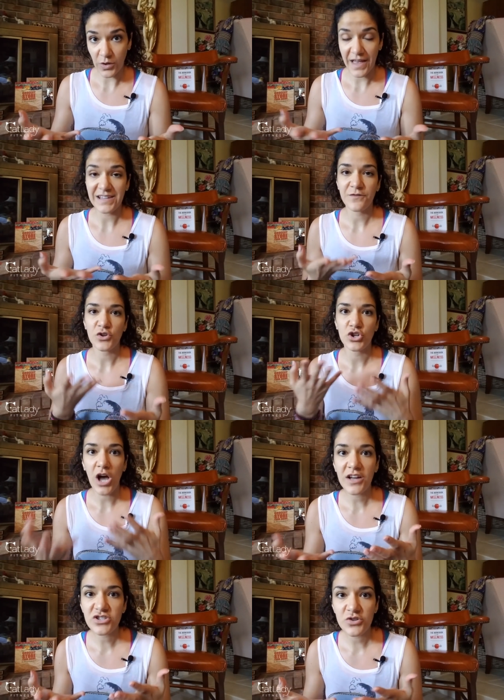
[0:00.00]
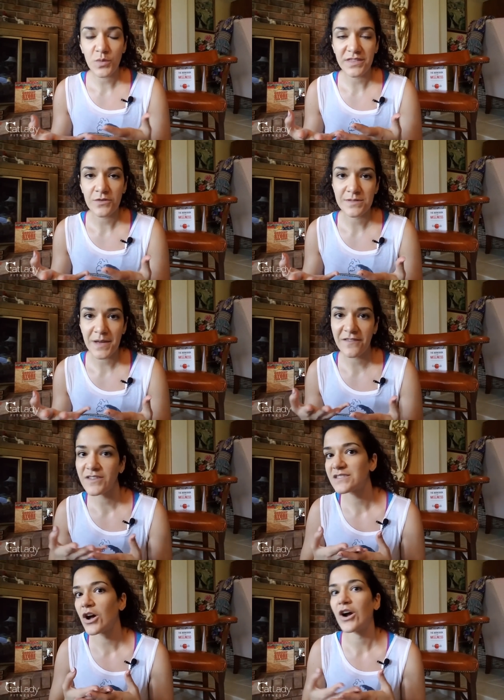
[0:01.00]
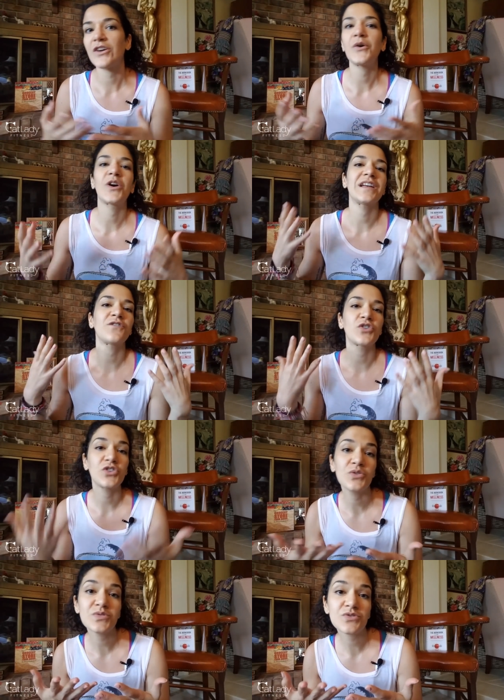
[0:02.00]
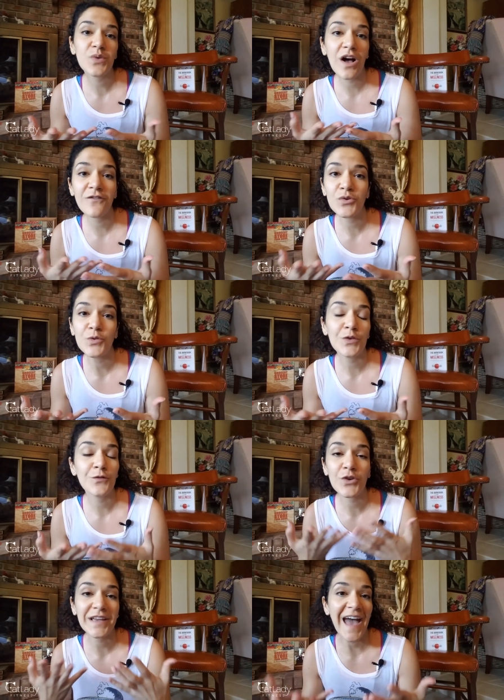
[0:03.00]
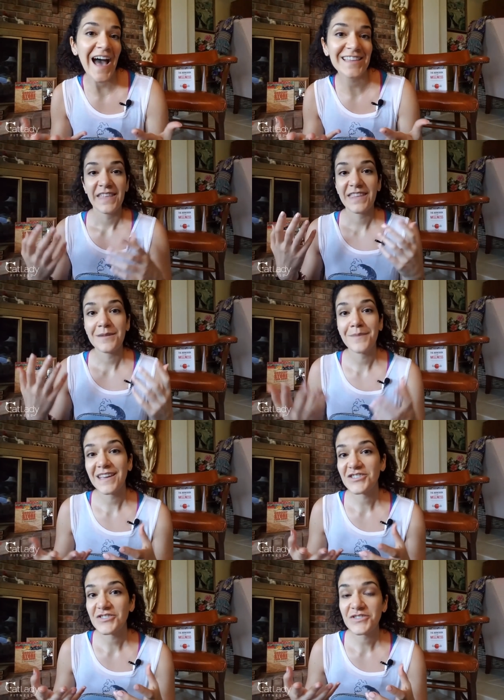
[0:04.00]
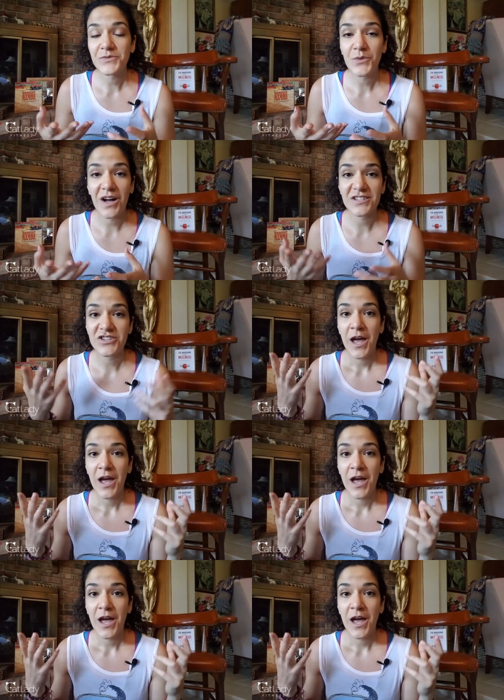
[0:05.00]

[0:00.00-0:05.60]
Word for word: And if you're not sure what those benefits are, or if you're new to raw food for cats, then make sure to watch